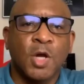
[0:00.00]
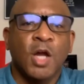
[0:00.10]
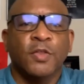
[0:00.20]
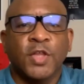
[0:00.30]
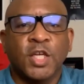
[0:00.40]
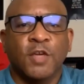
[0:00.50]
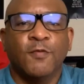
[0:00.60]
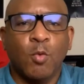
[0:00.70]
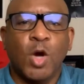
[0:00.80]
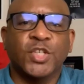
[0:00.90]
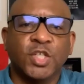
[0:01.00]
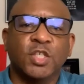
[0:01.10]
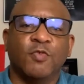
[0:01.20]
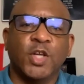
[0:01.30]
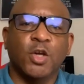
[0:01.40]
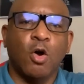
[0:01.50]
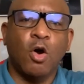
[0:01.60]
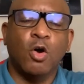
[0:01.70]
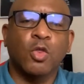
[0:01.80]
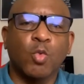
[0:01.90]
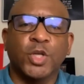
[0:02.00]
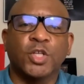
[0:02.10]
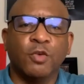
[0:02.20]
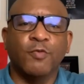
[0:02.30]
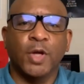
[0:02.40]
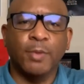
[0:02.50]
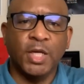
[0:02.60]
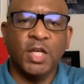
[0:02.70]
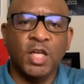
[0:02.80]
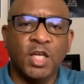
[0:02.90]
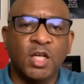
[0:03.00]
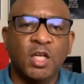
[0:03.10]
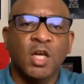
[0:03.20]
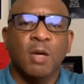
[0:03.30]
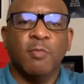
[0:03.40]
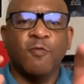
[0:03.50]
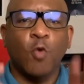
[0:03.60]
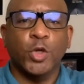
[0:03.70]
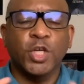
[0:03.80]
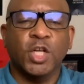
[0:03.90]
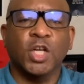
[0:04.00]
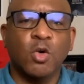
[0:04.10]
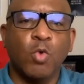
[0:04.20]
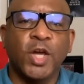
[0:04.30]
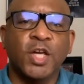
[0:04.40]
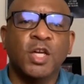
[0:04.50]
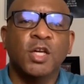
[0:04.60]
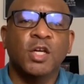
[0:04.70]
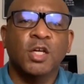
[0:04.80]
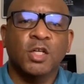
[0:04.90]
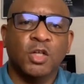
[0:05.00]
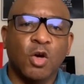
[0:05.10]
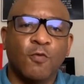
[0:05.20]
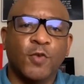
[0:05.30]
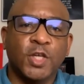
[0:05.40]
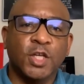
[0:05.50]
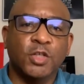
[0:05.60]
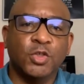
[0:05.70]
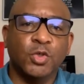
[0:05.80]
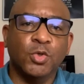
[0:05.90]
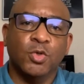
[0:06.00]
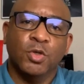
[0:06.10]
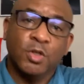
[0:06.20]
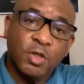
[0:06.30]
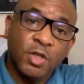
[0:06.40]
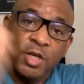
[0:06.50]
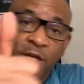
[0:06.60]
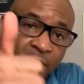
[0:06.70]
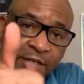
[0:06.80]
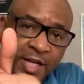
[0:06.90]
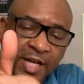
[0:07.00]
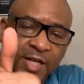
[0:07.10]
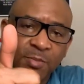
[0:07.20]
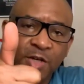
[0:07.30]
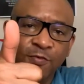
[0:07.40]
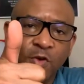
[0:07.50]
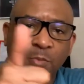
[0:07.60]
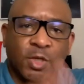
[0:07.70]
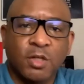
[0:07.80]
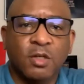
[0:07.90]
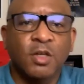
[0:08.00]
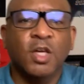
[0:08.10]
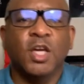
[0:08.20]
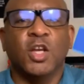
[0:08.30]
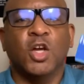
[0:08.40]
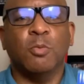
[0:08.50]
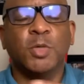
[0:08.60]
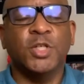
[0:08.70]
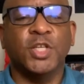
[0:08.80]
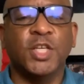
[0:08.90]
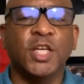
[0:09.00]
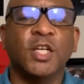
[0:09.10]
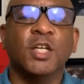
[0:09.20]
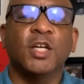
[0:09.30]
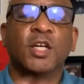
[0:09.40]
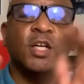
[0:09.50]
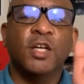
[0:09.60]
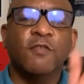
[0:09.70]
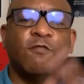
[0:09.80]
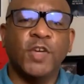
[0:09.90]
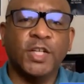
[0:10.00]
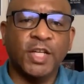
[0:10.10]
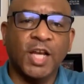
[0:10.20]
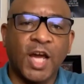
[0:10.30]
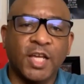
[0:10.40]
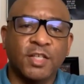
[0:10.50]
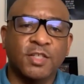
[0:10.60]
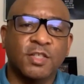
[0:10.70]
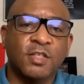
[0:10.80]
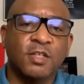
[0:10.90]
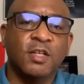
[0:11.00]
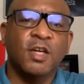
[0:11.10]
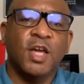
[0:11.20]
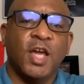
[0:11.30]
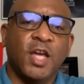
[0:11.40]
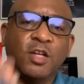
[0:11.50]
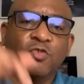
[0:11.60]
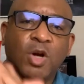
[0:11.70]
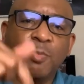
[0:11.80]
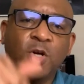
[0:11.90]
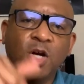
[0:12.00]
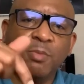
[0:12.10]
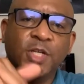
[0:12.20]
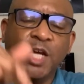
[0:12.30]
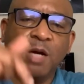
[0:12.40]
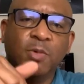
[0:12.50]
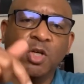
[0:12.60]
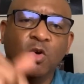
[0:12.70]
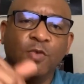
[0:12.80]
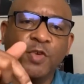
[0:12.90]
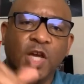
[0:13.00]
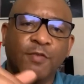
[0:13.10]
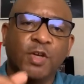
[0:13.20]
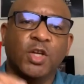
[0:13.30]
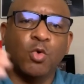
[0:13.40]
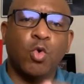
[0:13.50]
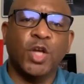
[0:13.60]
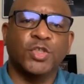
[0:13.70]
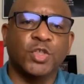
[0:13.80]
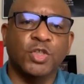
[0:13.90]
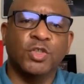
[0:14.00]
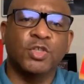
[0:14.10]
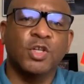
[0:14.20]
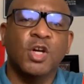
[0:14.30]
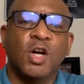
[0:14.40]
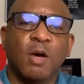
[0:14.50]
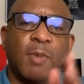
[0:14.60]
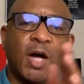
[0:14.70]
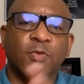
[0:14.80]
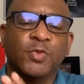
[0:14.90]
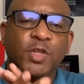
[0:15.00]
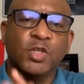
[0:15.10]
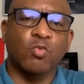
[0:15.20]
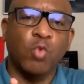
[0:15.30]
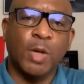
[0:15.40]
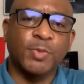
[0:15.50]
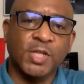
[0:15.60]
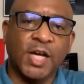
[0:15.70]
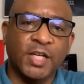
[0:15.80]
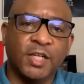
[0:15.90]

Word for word: Thank you for watching this video all the way to the very end. Before you click away, don't forget to hit that like button for me and help me to get 50 likes. And drop a comment down below if you have any questions about this website.